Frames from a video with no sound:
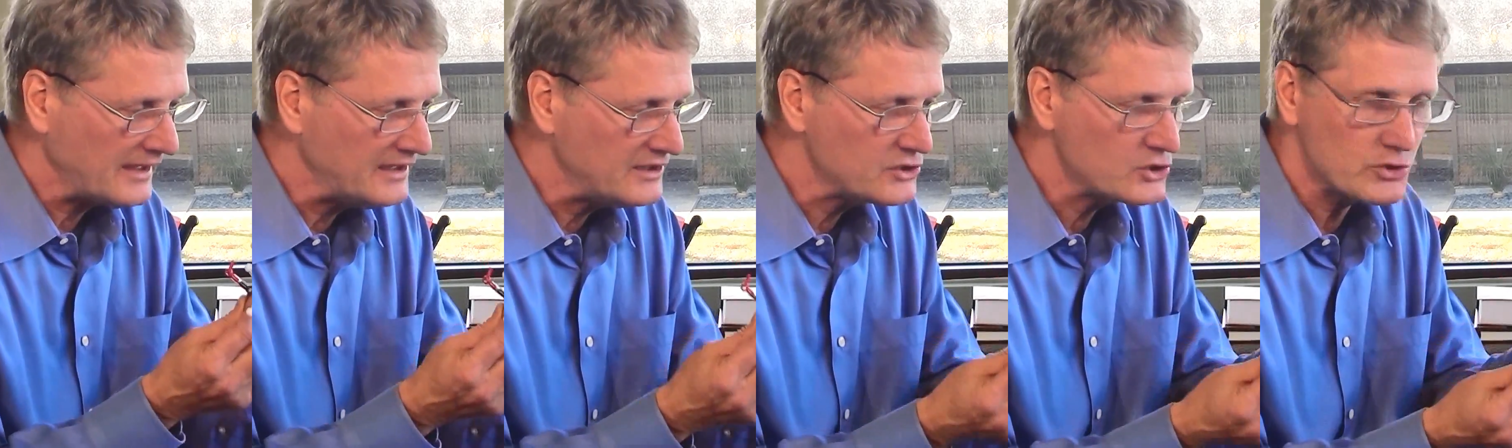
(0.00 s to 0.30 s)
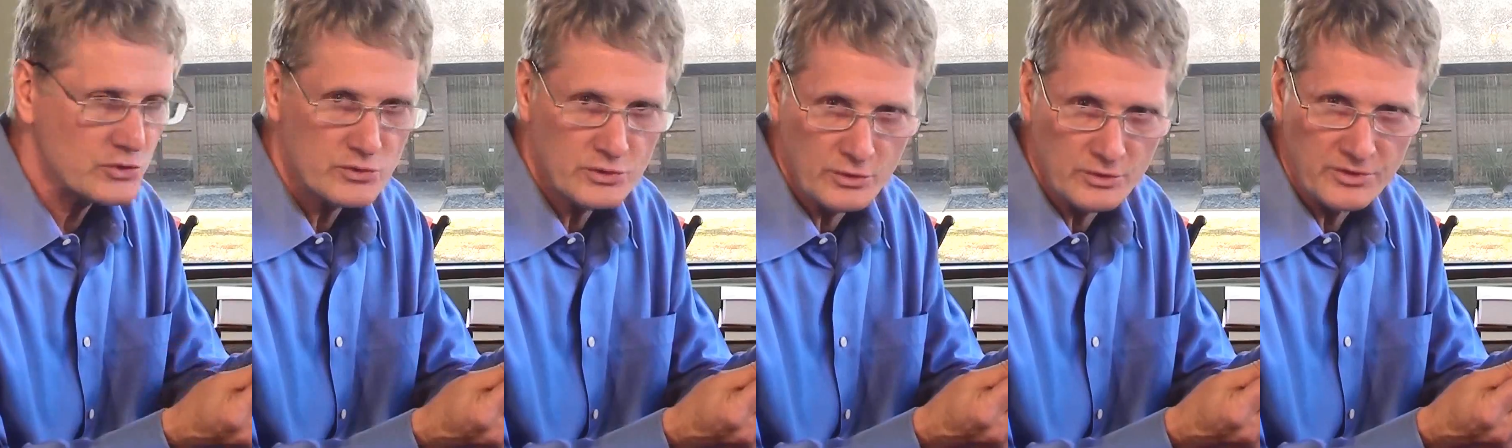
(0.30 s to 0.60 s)
In
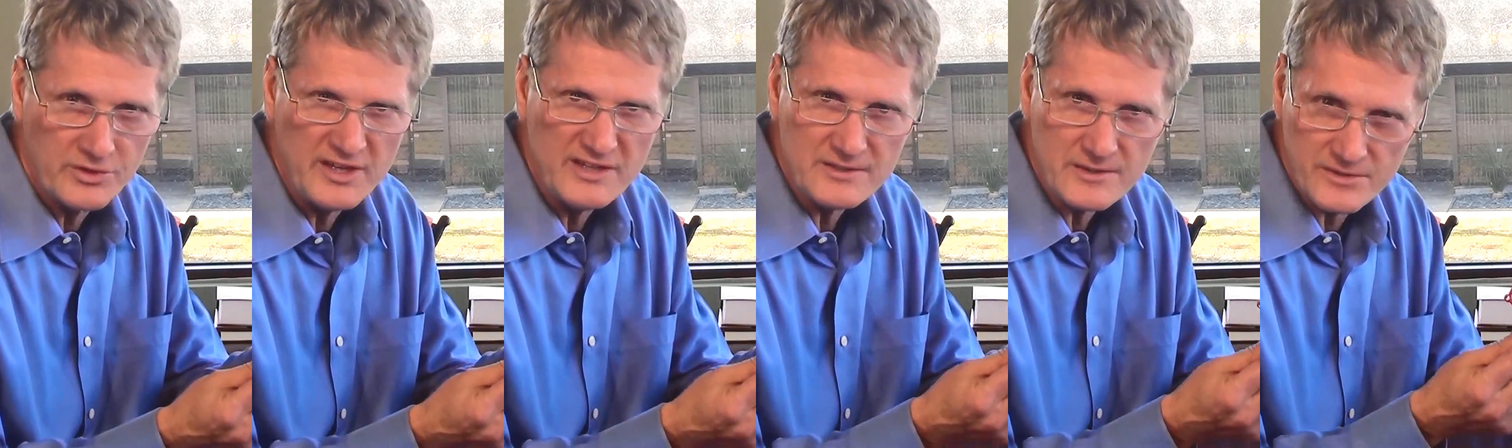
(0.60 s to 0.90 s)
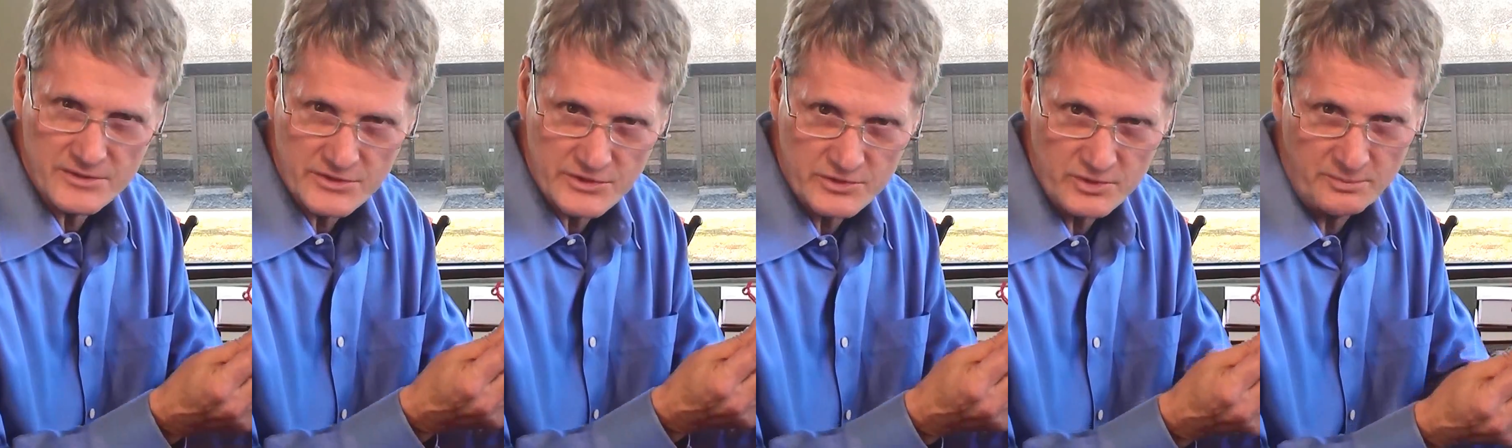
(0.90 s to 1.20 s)
truth, these
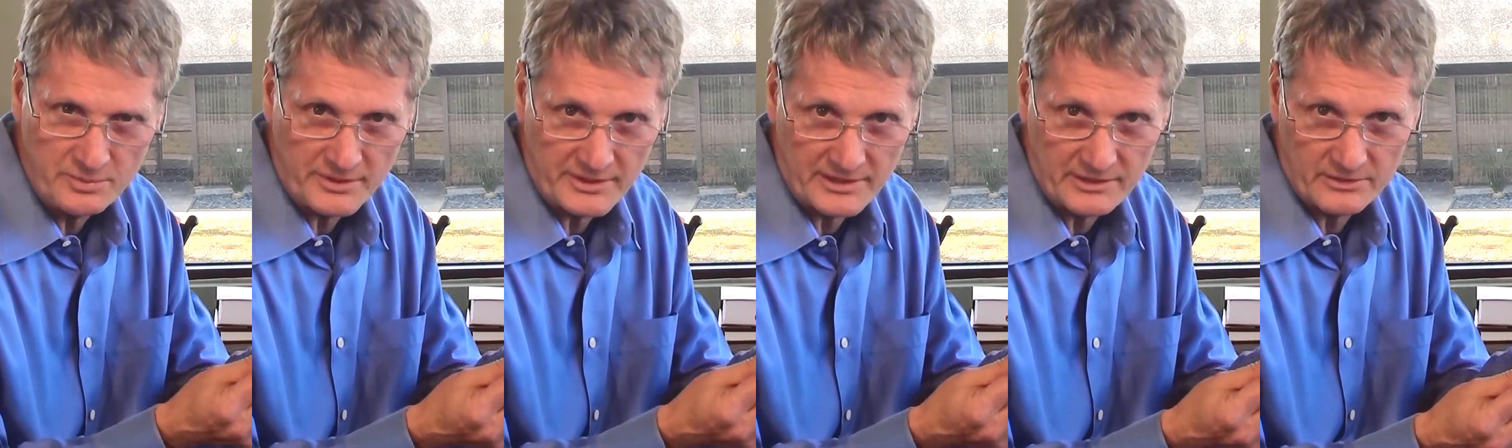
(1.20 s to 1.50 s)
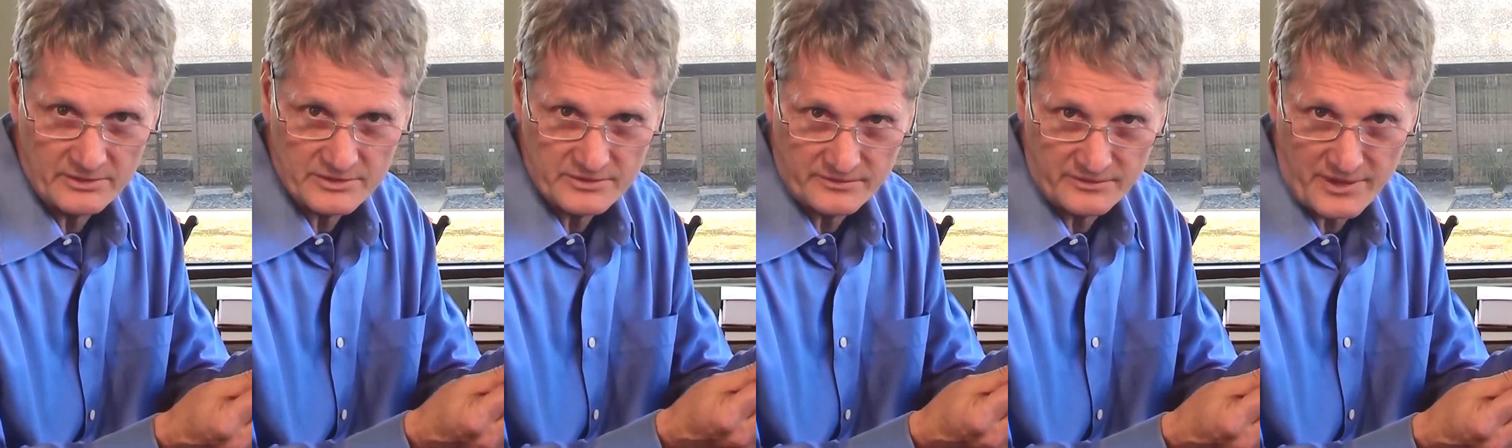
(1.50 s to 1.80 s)
are the
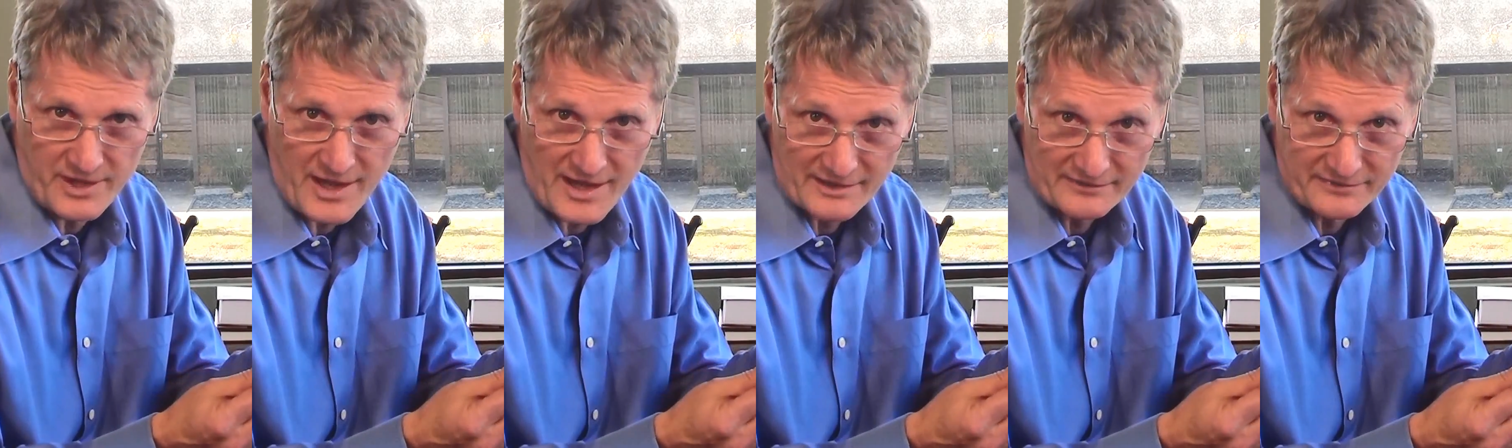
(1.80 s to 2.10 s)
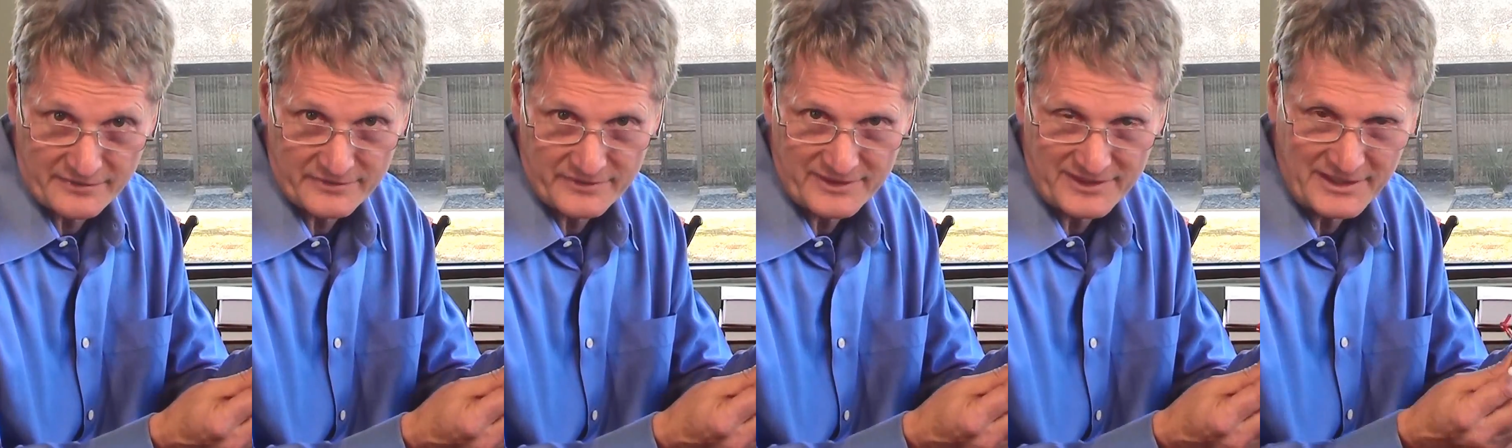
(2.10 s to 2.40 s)
superheroes of
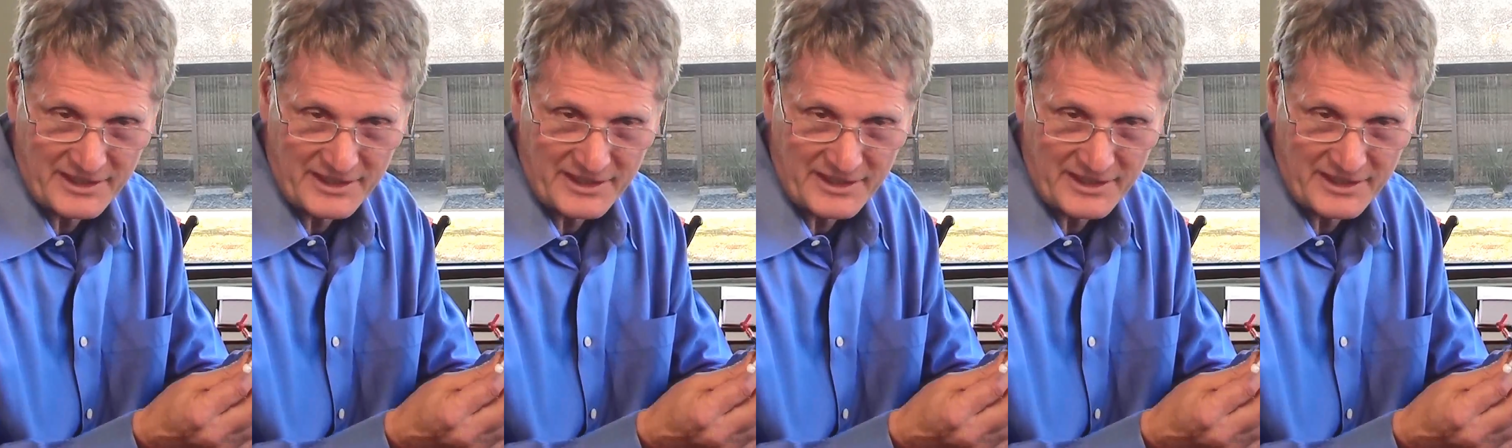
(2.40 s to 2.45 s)
life.